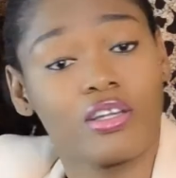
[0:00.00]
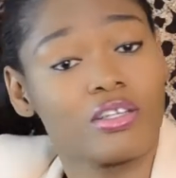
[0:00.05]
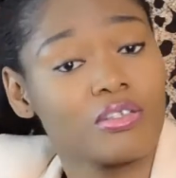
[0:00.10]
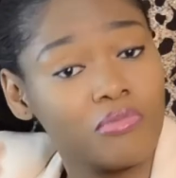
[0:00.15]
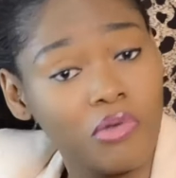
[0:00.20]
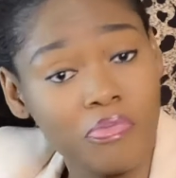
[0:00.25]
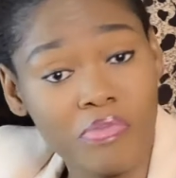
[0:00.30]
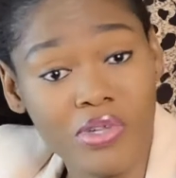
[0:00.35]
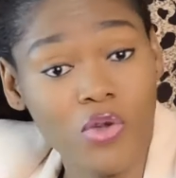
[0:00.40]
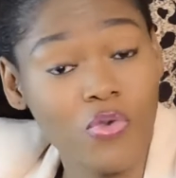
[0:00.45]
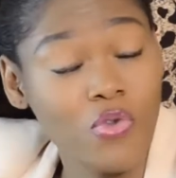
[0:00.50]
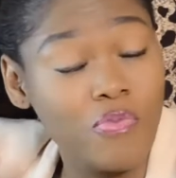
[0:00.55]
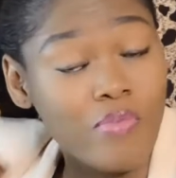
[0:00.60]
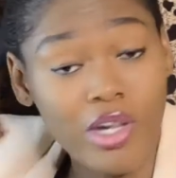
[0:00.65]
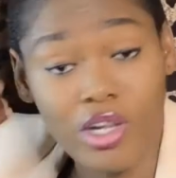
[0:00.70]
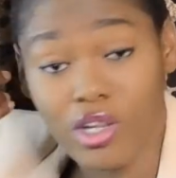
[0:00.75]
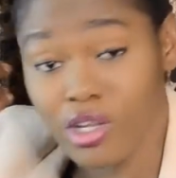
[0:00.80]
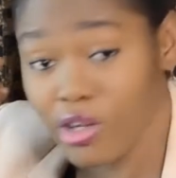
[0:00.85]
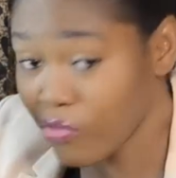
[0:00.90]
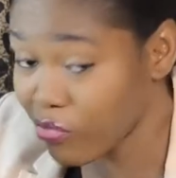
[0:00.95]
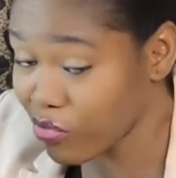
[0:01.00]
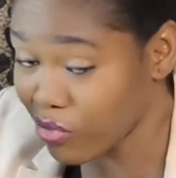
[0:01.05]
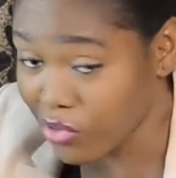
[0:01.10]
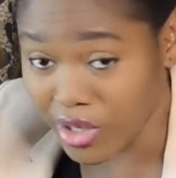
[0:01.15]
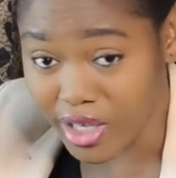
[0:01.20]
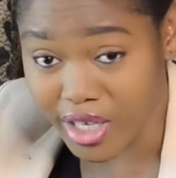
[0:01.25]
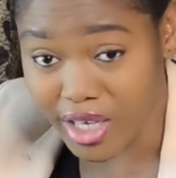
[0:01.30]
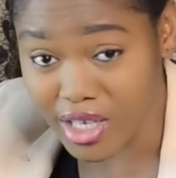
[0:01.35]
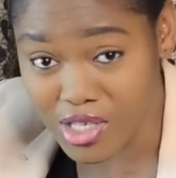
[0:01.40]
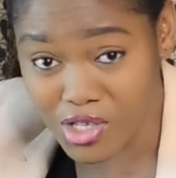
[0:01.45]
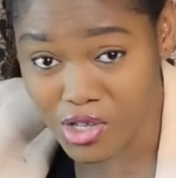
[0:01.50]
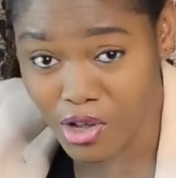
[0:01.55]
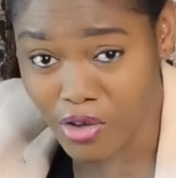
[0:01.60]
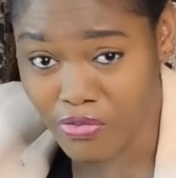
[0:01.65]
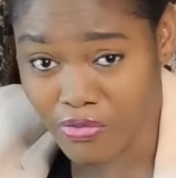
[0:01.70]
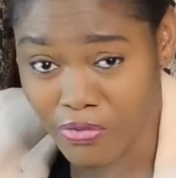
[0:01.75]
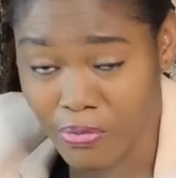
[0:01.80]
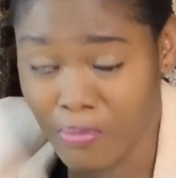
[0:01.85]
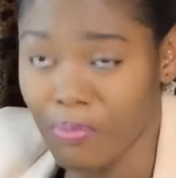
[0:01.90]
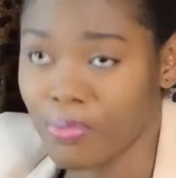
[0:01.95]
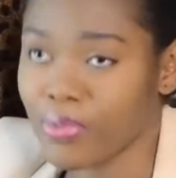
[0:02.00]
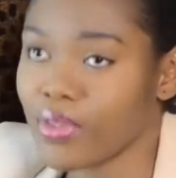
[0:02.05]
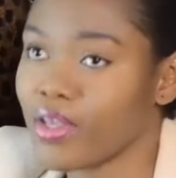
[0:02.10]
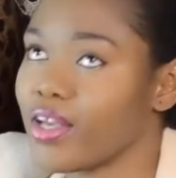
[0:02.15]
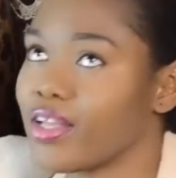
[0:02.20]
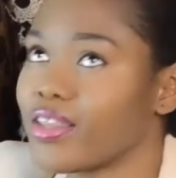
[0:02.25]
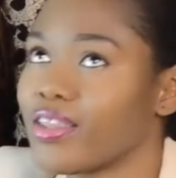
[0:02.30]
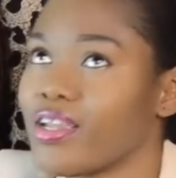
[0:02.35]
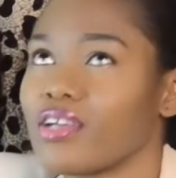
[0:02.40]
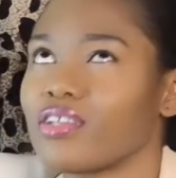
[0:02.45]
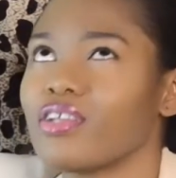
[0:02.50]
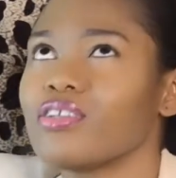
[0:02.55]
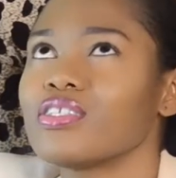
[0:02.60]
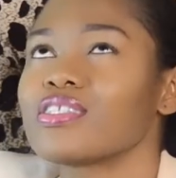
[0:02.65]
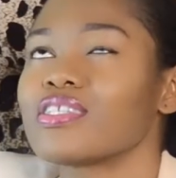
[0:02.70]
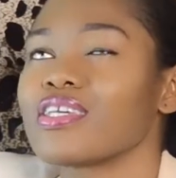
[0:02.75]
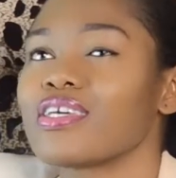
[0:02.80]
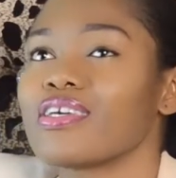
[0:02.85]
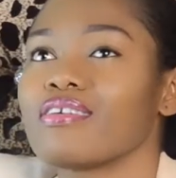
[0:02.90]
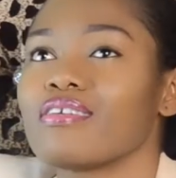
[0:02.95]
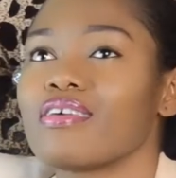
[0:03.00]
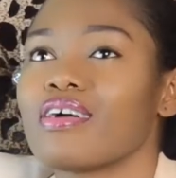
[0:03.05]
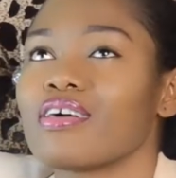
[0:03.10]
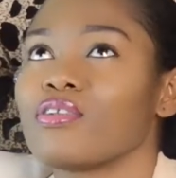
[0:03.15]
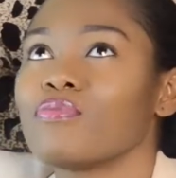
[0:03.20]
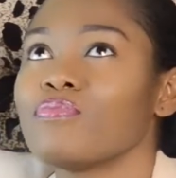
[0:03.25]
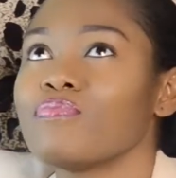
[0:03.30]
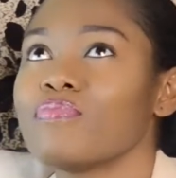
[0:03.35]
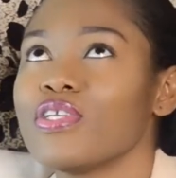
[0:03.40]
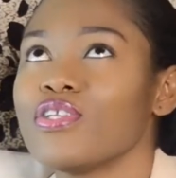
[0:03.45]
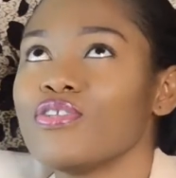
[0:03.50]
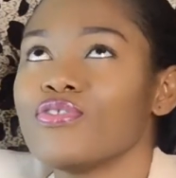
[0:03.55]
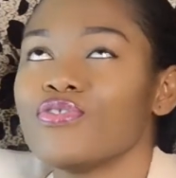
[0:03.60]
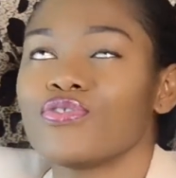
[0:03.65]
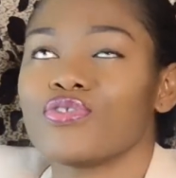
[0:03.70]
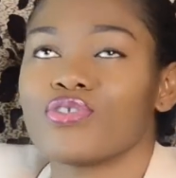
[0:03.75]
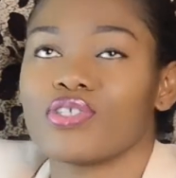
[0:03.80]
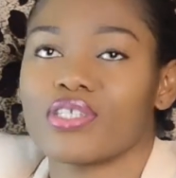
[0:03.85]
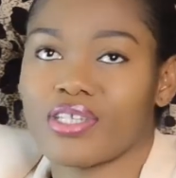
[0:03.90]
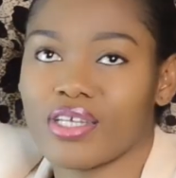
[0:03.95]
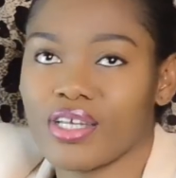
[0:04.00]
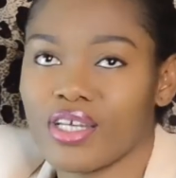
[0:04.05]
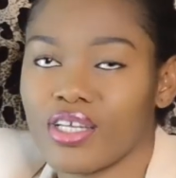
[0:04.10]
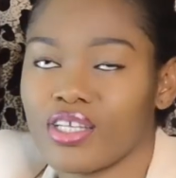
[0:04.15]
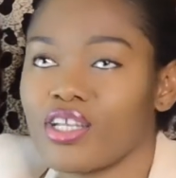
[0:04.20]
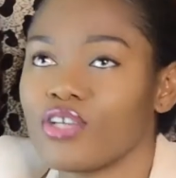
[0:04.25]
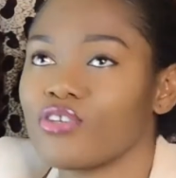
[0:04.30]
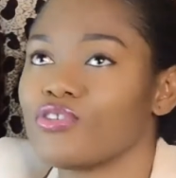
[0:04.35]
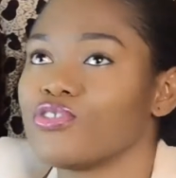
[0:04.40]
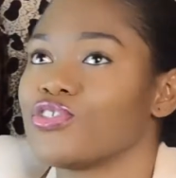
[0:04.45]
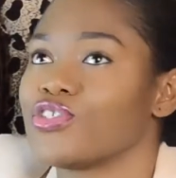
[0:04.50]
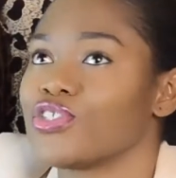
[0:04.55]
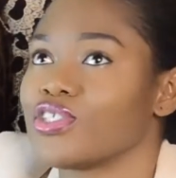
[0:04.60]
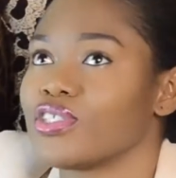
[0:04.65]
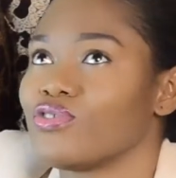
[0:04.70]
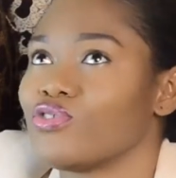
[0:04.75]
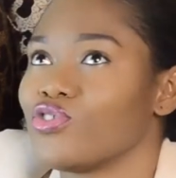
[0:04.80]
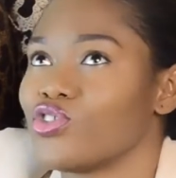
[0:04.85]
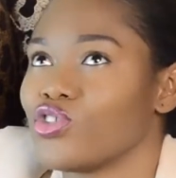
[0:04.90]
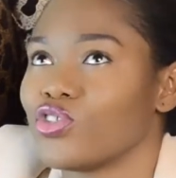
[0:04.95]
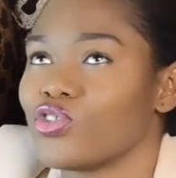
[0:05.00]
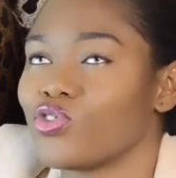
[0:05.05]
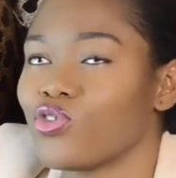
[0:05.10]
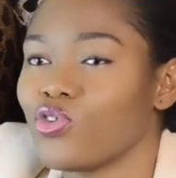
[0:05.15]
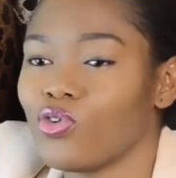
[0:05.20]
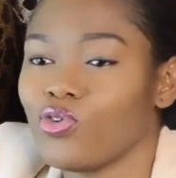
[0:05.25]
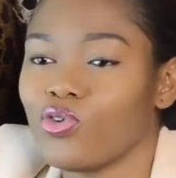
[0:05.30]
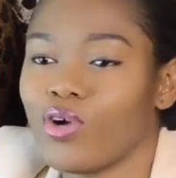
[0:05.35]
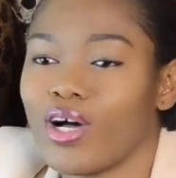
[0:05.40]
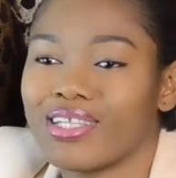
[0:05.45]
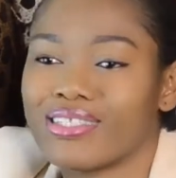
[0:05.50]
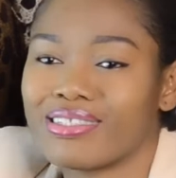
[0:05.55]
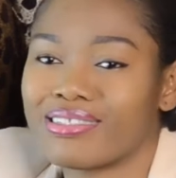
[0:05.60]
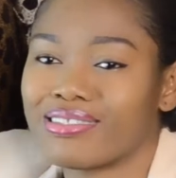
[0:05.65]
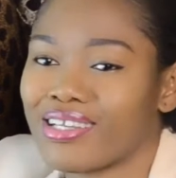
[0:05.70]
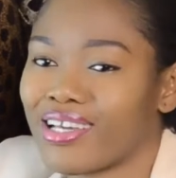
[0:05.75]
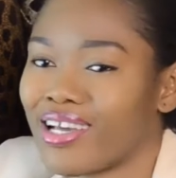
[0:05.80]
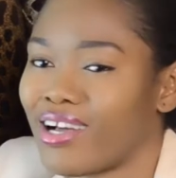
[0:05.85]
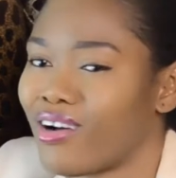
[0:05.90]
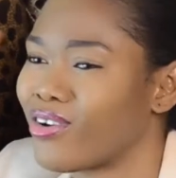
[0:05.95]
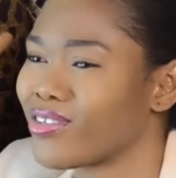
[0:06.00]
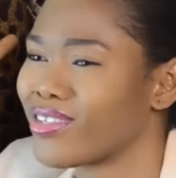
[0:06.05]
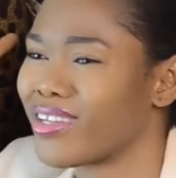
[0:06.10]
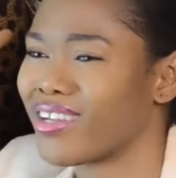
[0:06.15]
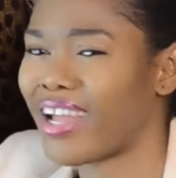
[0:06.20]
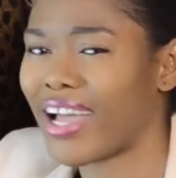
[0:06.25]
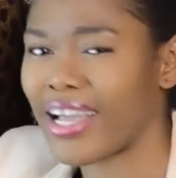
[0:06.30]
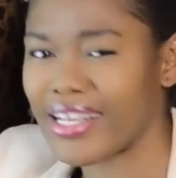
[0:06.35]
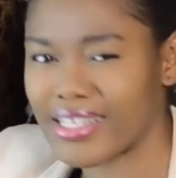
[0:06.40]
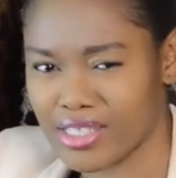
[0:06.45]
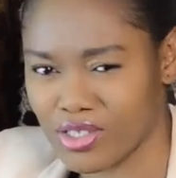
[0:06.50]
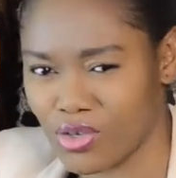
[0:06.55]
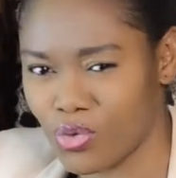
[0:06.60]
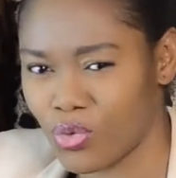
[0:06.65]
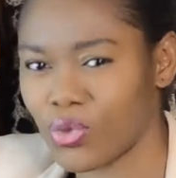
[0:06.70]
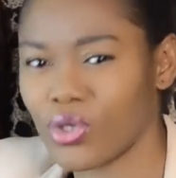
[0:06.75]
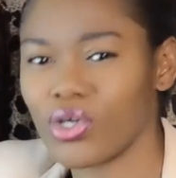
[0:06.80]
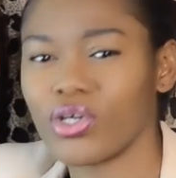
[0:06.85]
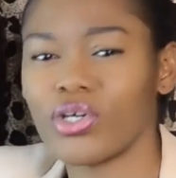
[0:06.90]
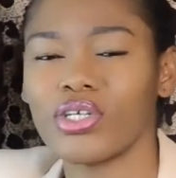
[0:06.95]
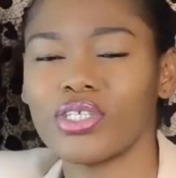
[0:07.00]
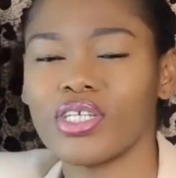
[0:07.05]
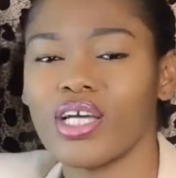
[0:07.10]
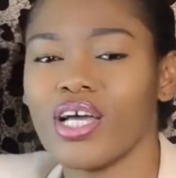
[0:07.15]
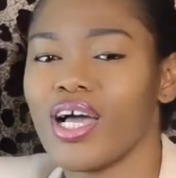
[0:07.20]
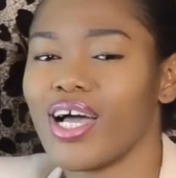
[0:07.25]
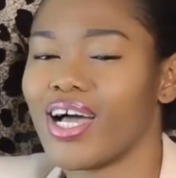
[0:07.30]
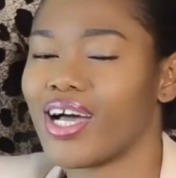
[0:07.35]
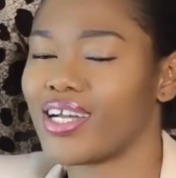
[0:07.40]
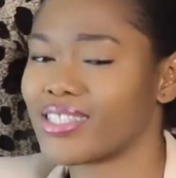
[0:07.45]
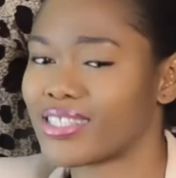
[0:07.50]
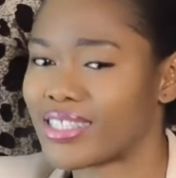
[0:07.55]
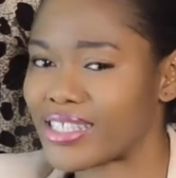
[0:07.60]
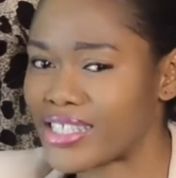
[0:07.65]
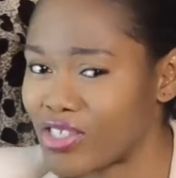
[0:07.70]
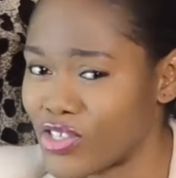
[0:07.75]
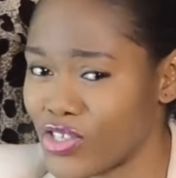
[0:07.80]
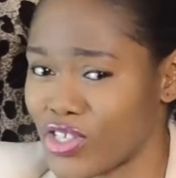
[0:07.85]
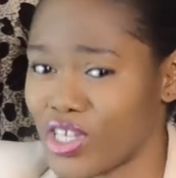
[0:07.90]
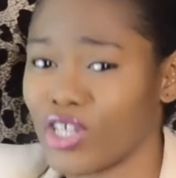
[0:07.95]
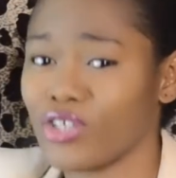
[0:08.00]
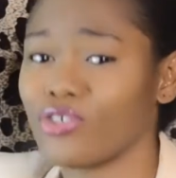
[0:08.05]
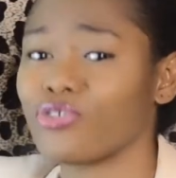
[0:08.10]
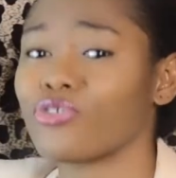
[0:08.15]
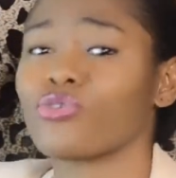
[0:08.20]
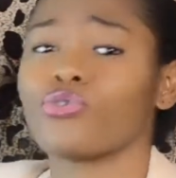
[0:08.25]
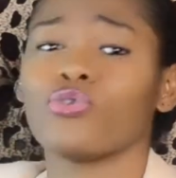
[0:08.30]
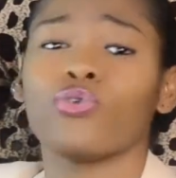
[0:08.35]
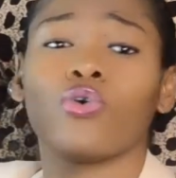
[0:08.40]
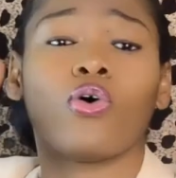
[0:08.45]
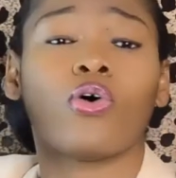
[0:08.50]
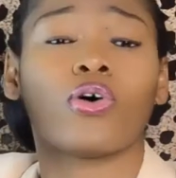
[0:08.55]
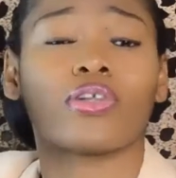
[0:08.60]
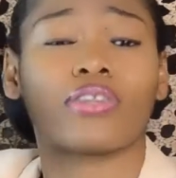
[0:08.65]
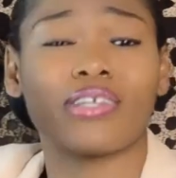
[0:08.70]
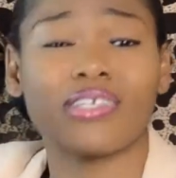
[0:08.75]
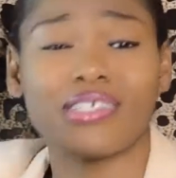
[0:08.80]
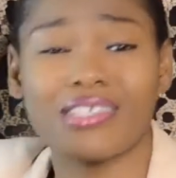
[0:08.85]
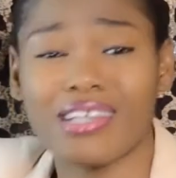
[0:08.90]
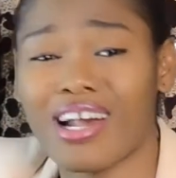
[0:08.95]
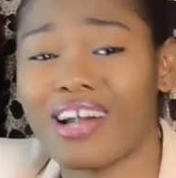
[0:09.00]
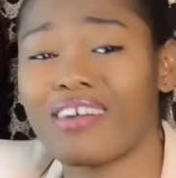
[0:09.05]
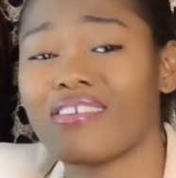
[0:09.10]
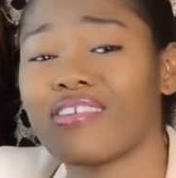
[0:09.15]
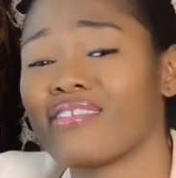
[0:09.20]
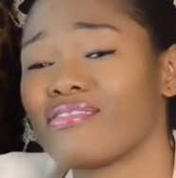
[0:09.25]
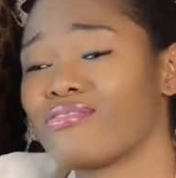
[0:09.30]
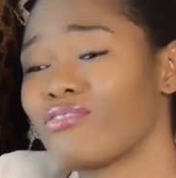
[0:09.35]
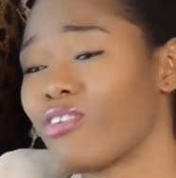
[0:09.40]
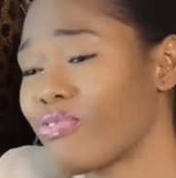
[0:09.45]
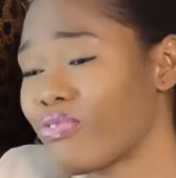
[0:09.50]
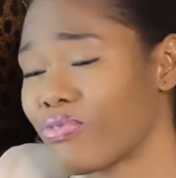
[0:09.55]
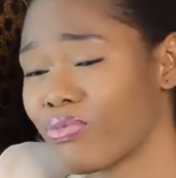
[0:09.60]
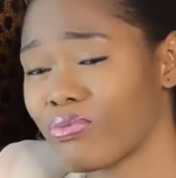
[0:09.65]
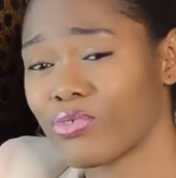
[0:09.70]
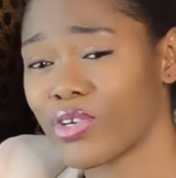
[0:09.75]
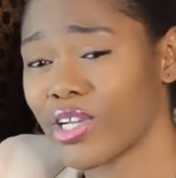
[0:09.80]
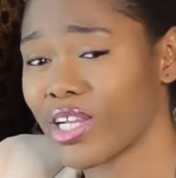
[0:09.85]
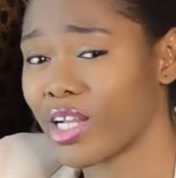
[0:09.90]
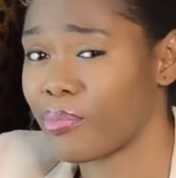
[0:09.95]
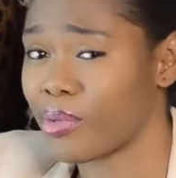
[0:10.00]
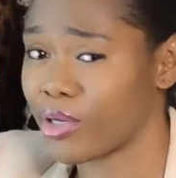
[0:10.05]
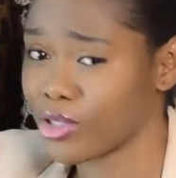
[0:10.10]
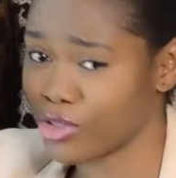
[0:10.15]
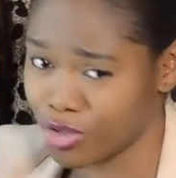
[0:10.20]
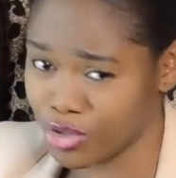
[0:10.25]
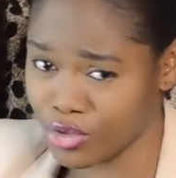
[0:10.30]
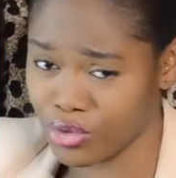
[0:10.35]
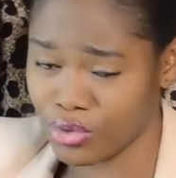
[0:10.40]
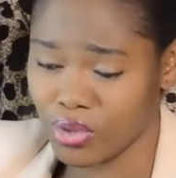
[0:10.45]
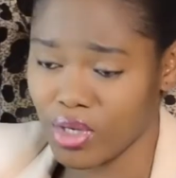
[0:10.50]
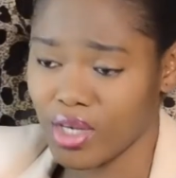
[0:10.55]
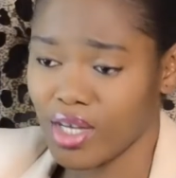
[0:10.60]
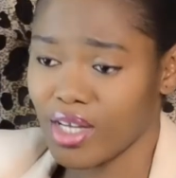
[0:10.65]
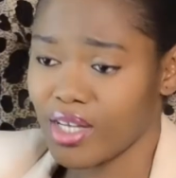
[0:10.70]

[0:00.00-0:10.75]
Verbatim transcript: Remember that women love to hear stuff now, I don't say, I don't mean to say that you, sh you should go and tell her all the lies in the world and things you can't do or things that are not real about you.